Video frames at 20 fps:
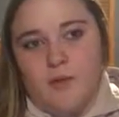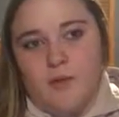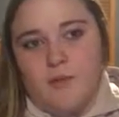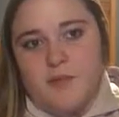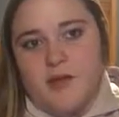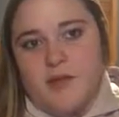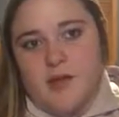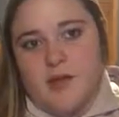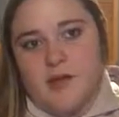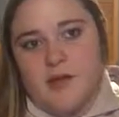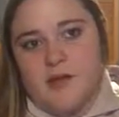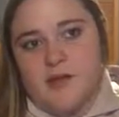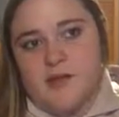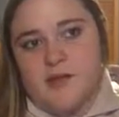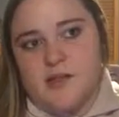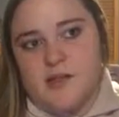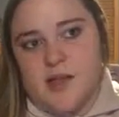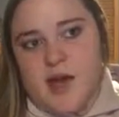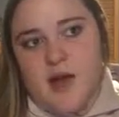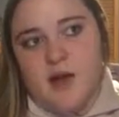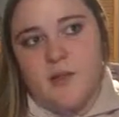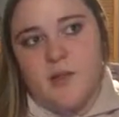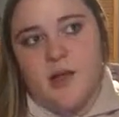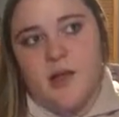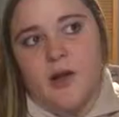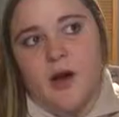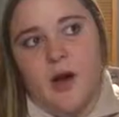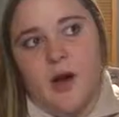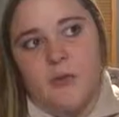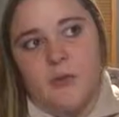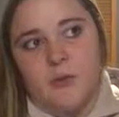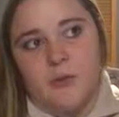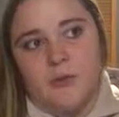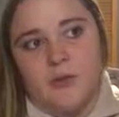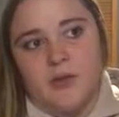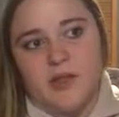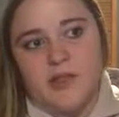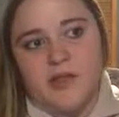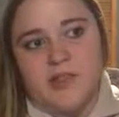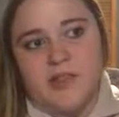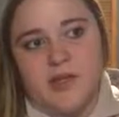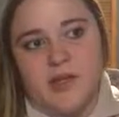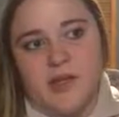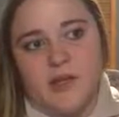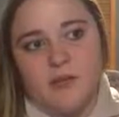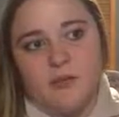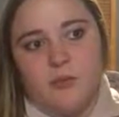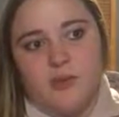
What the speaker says: because all we really did